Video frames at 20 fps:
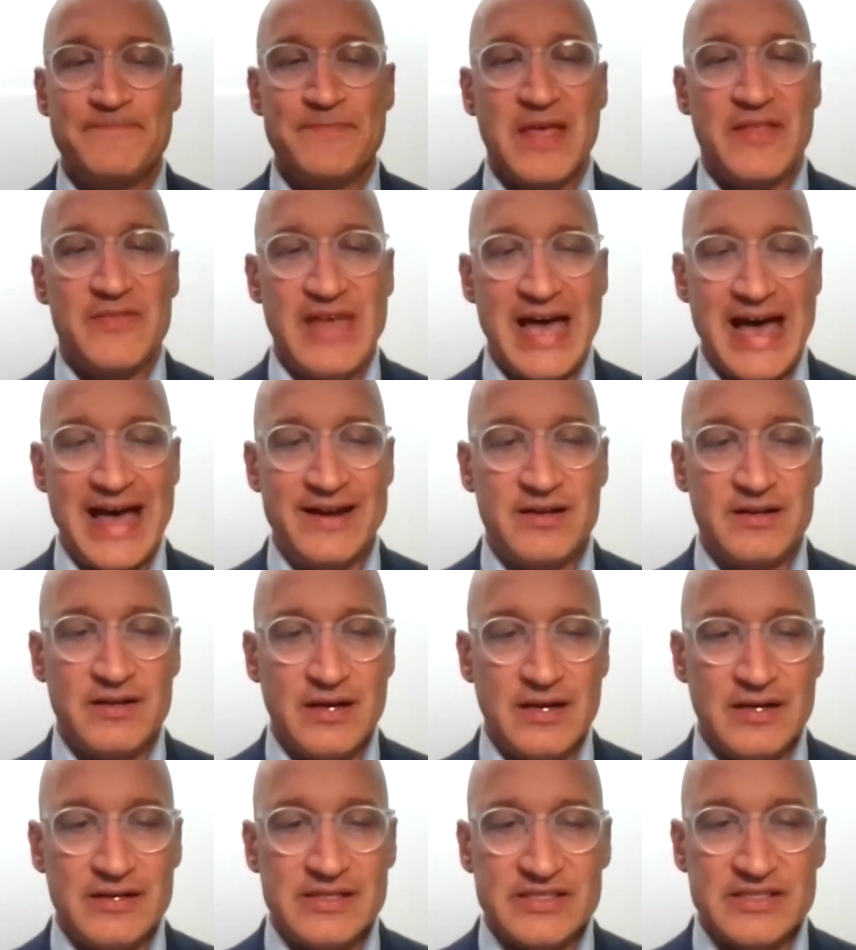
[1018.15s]
that
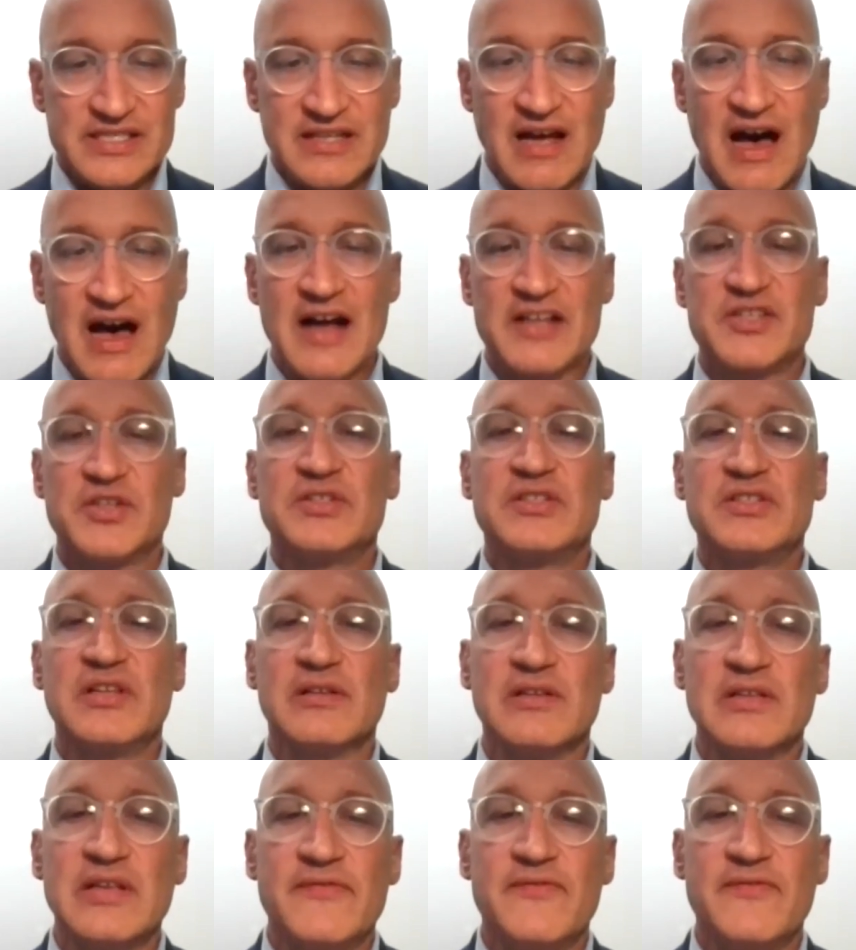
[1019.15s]
stocks
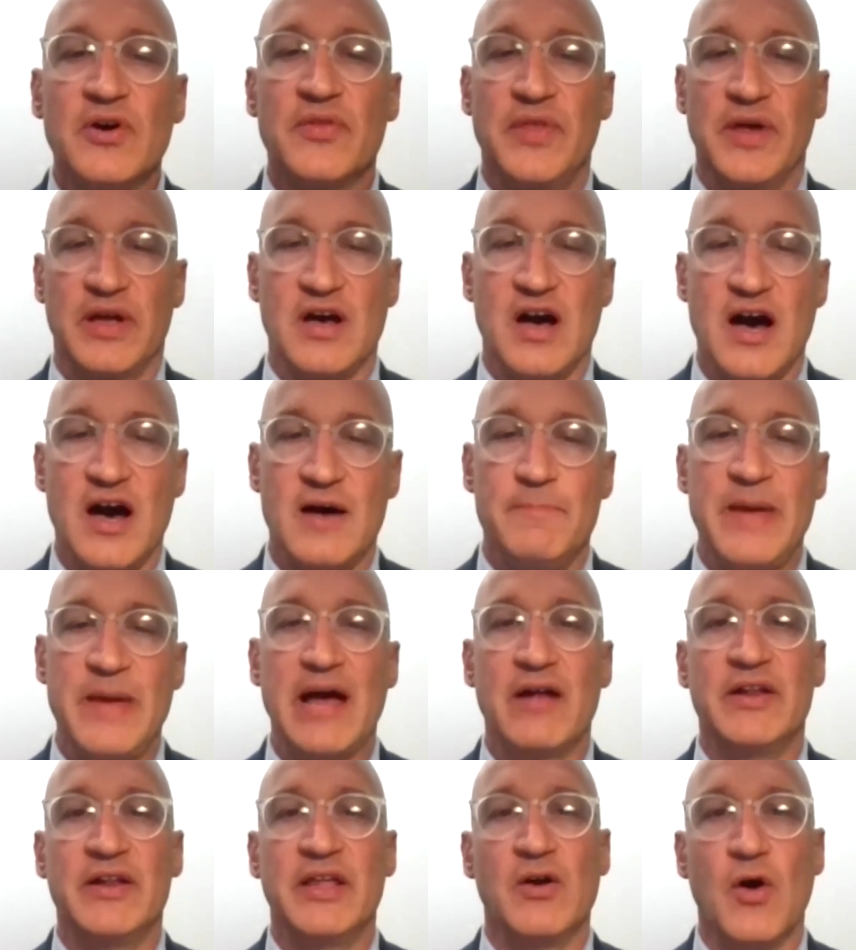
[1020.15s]
deliver the
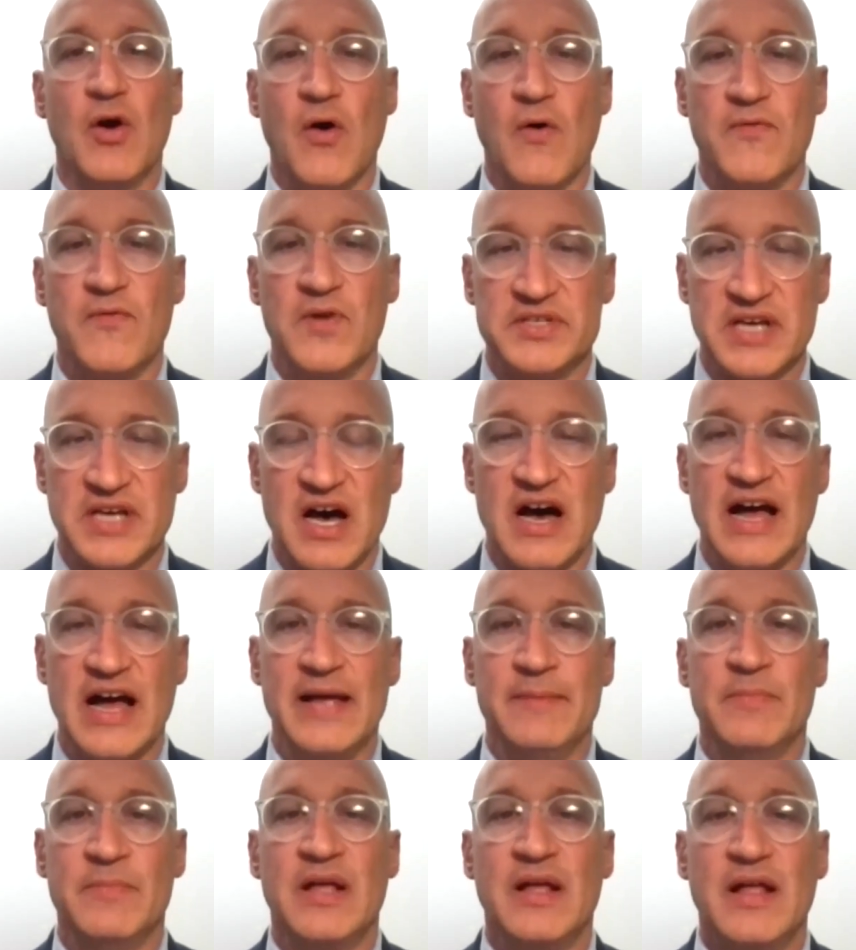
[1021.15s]
compounding over
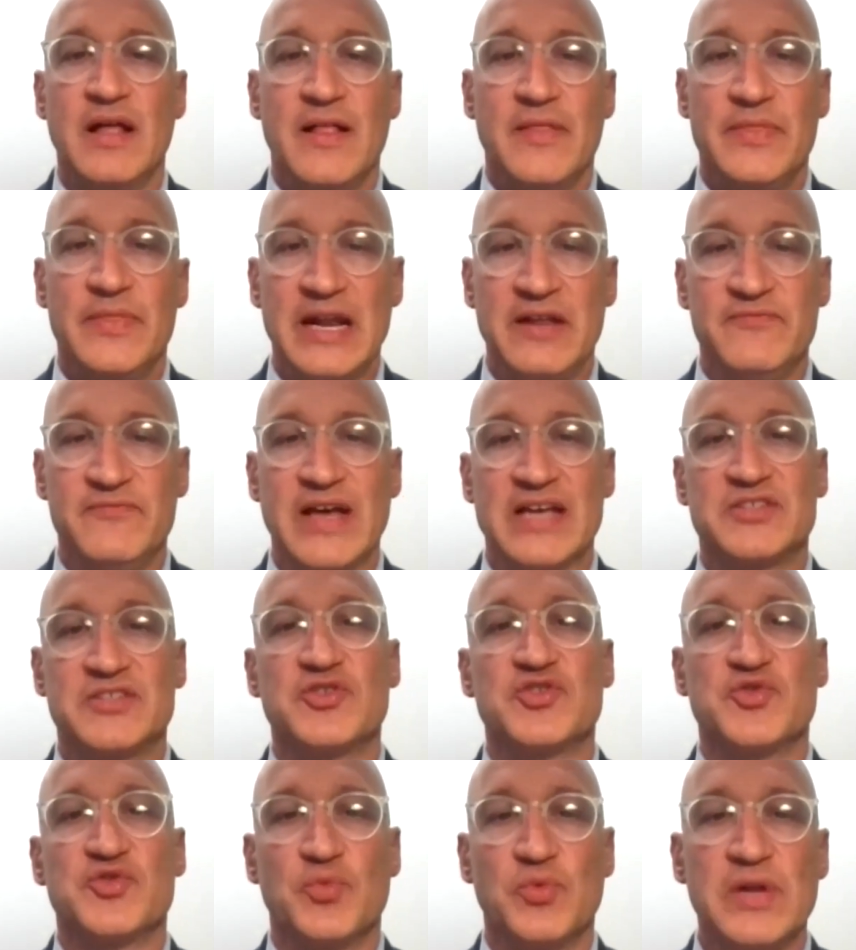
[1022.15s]
time that
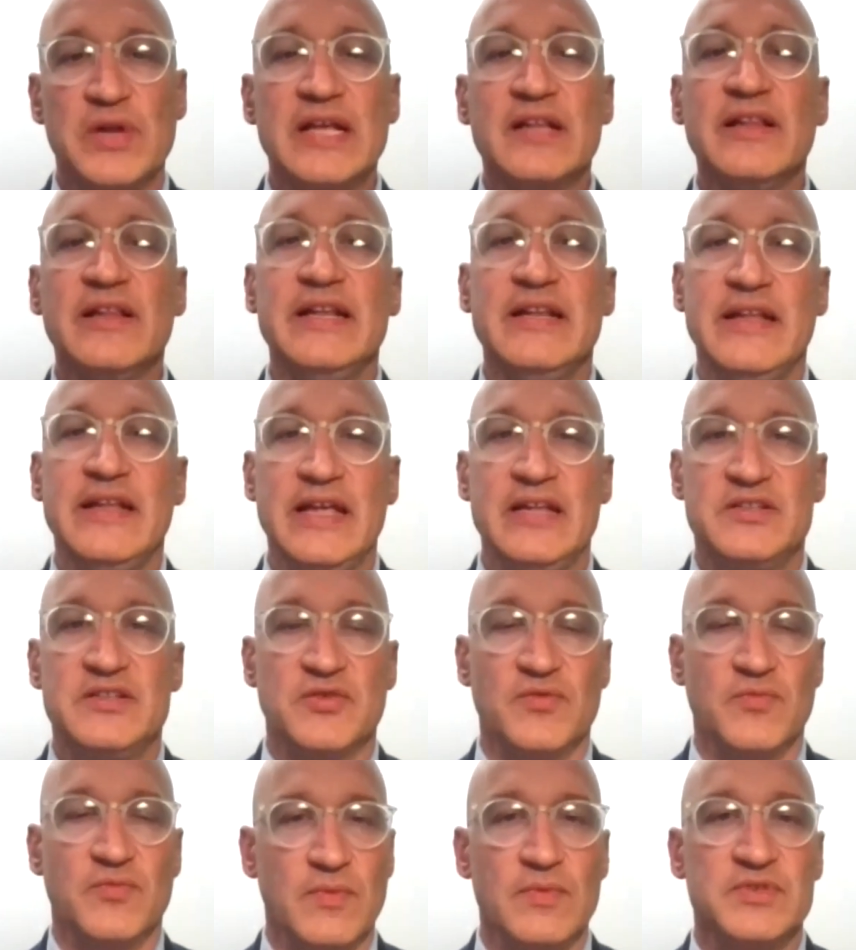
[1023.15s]
investors really need
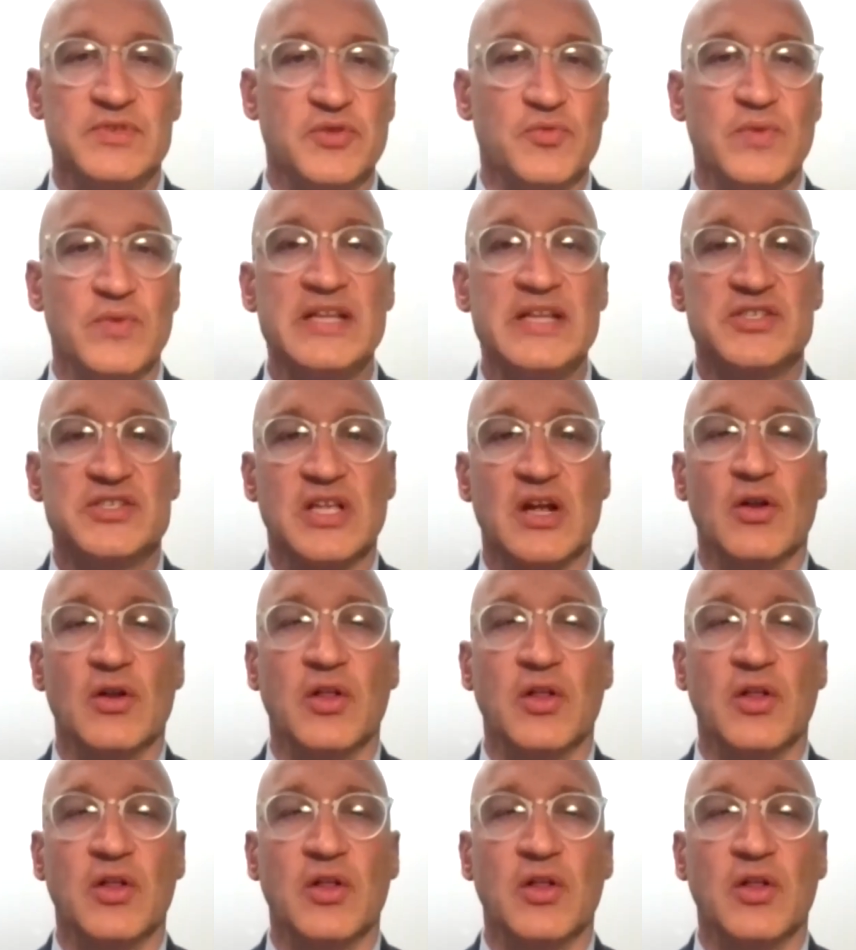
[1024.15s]
to reach their